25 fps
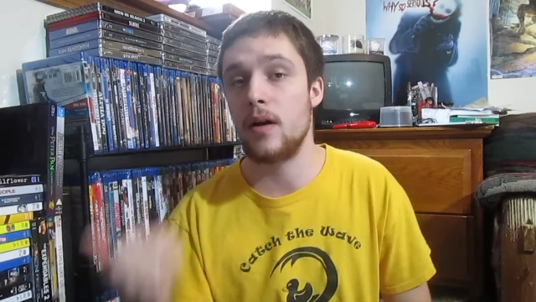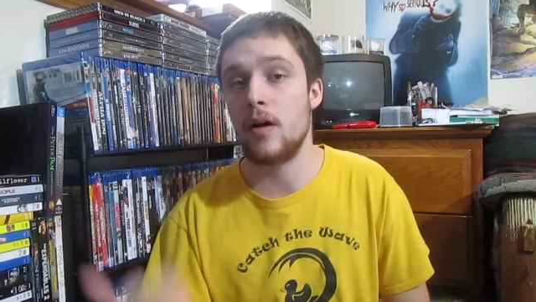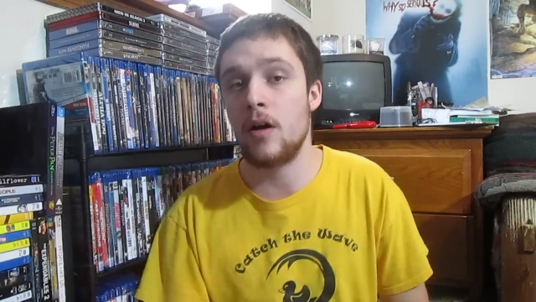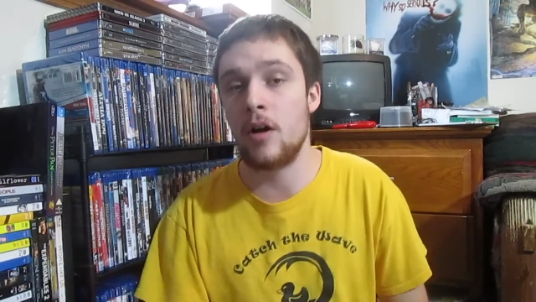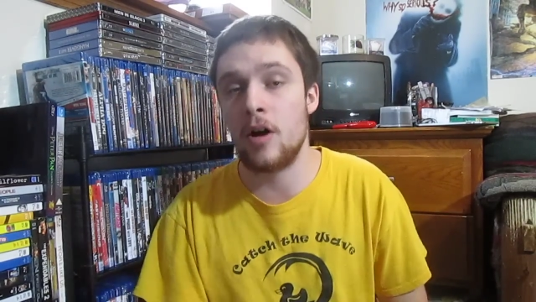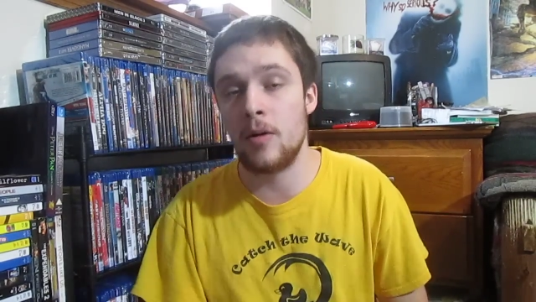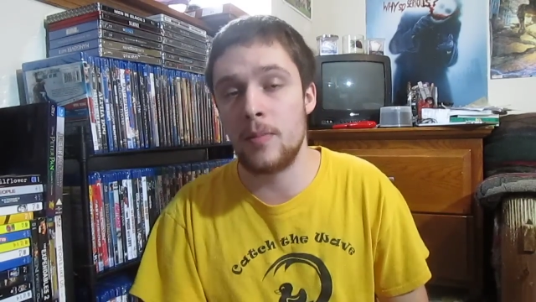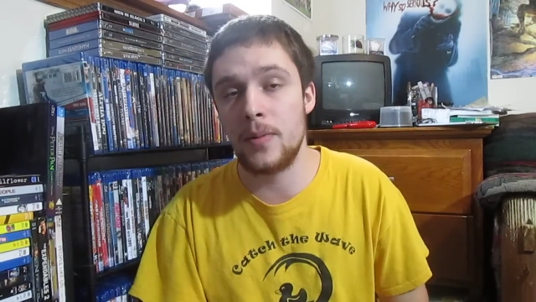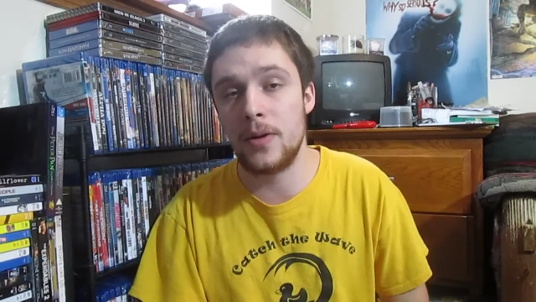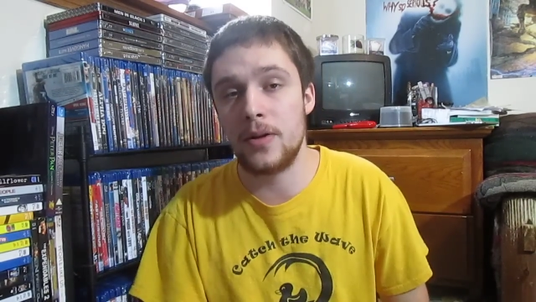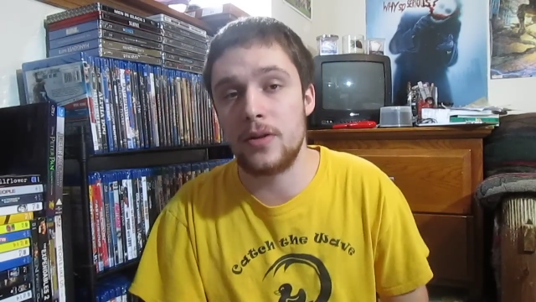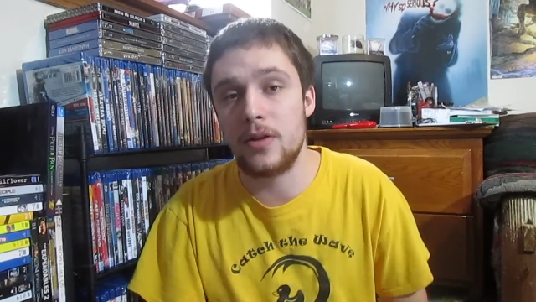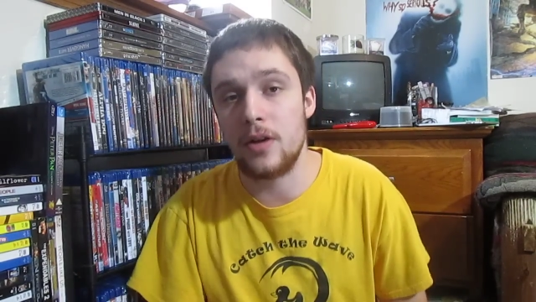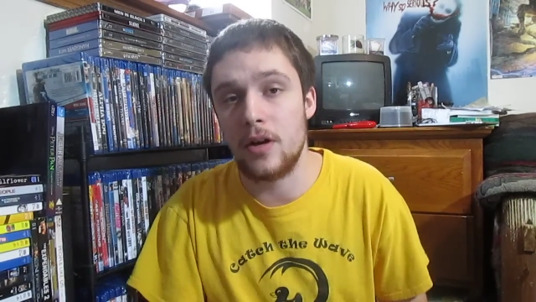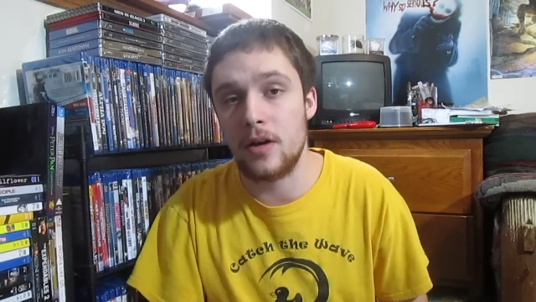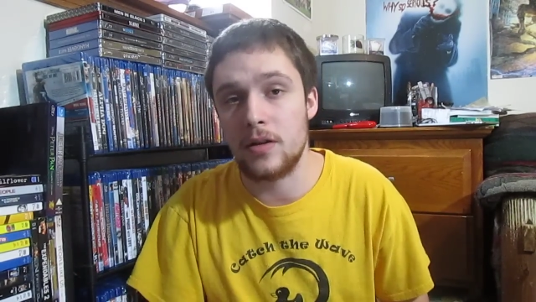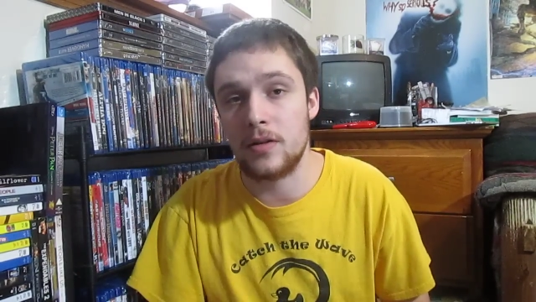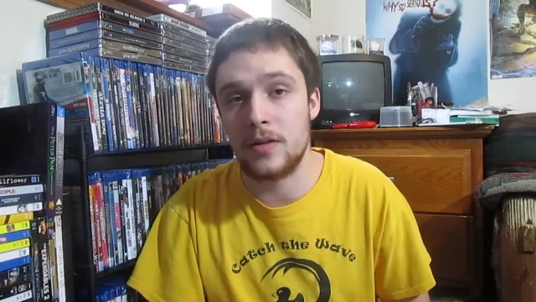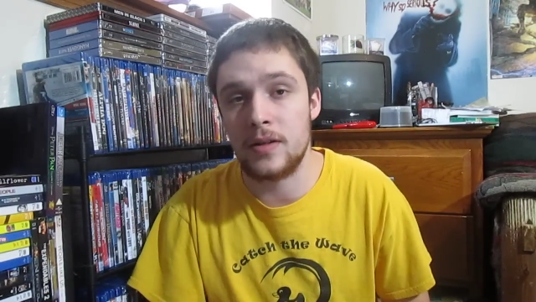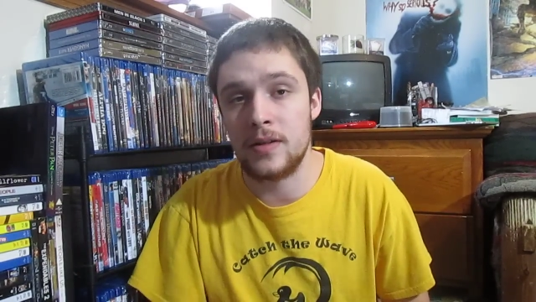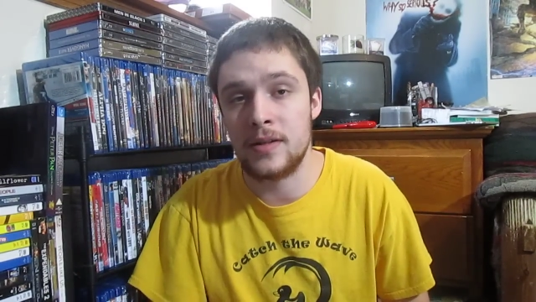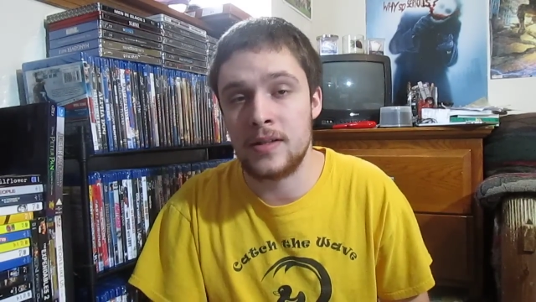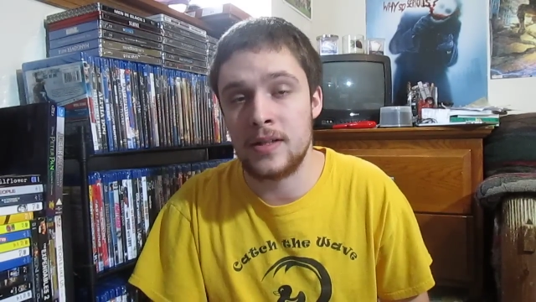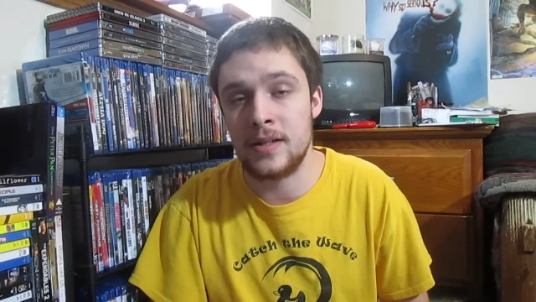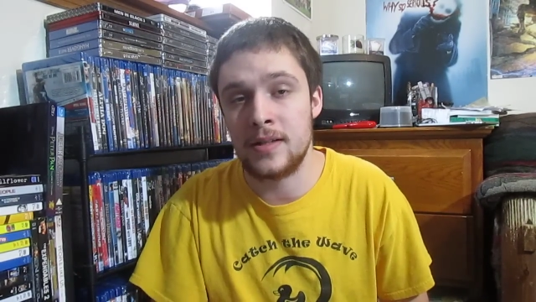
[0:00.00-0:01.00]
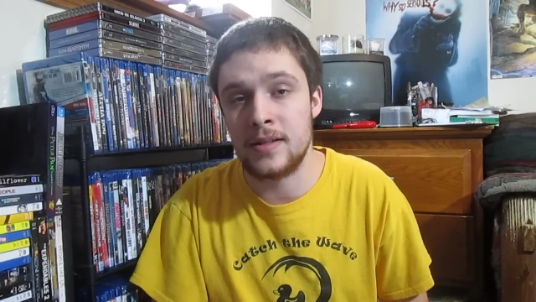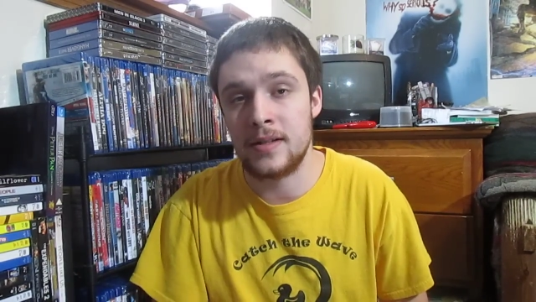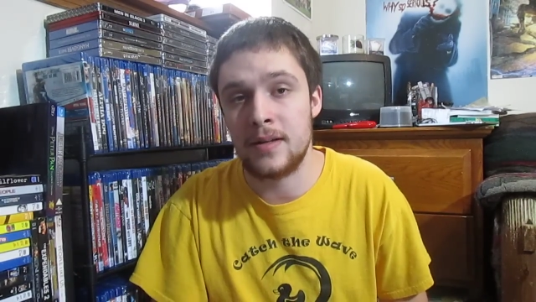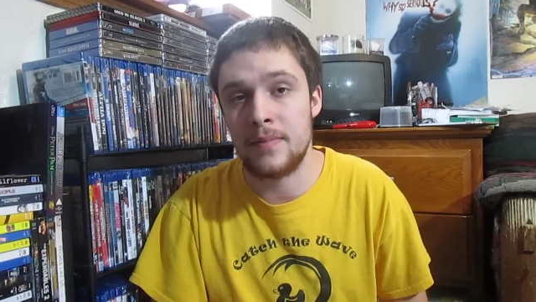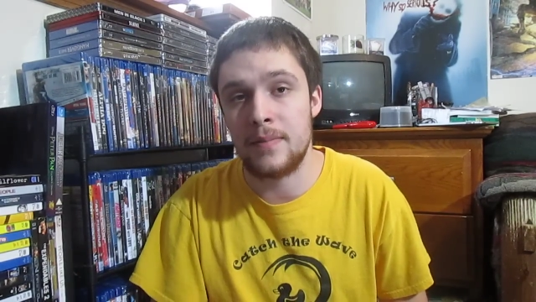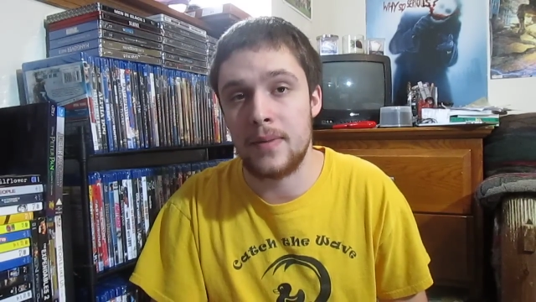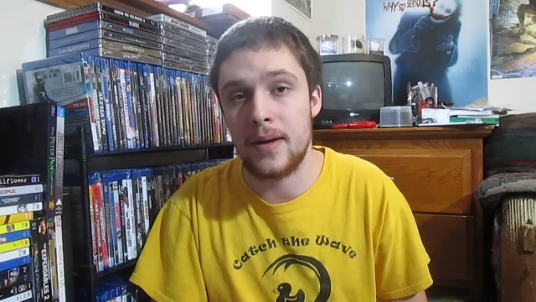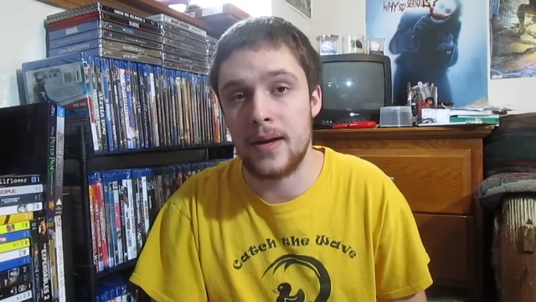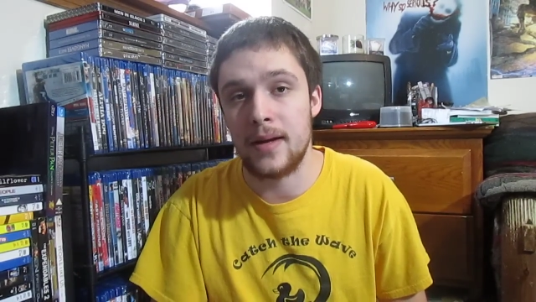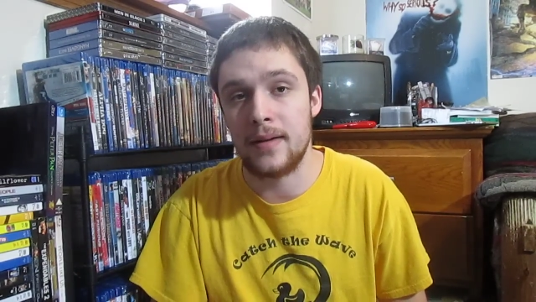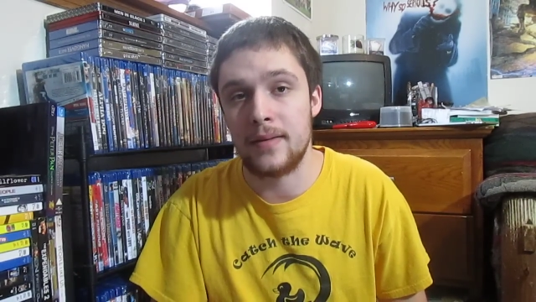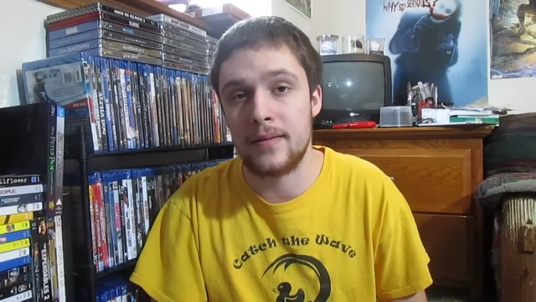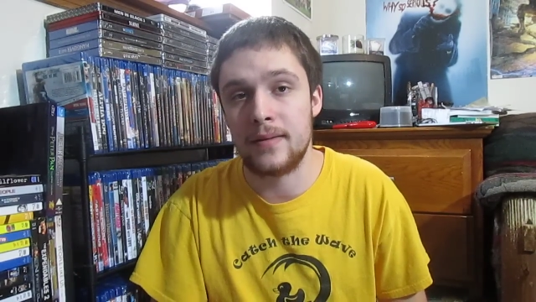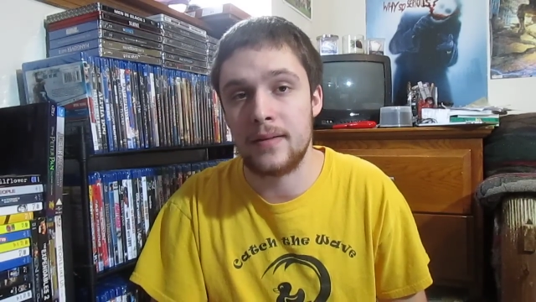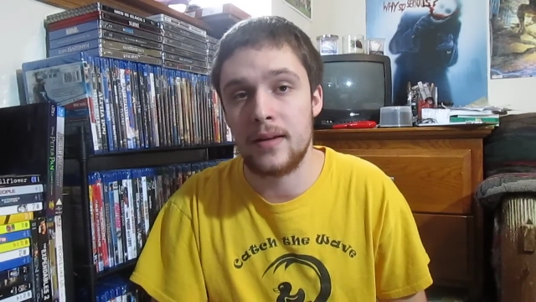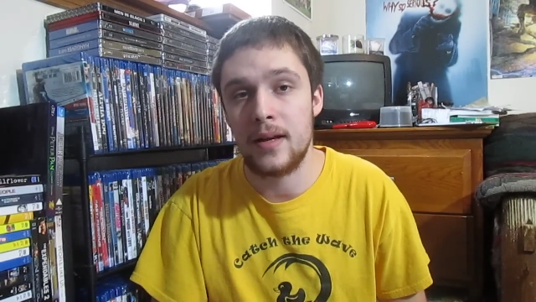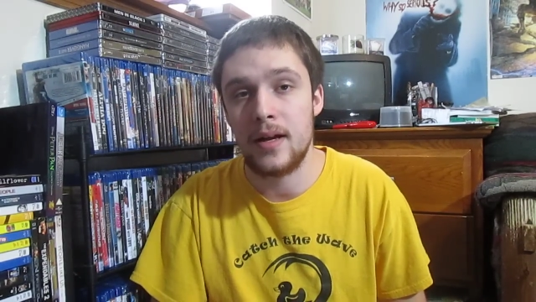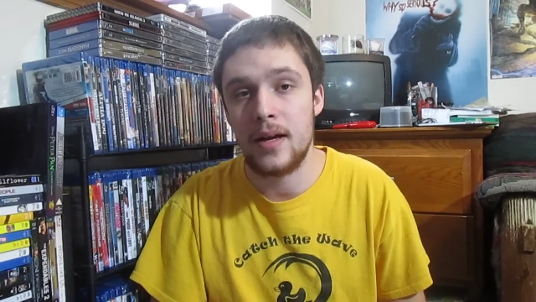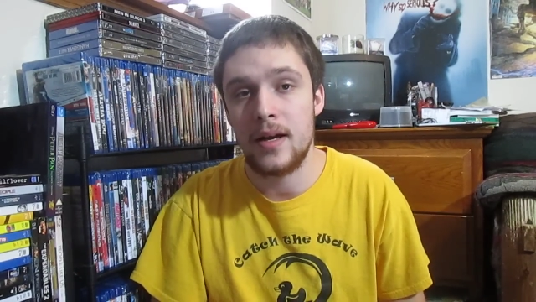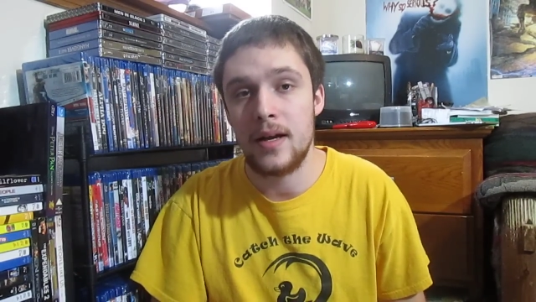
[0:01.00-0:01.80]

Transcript: Army of Darkness is the best.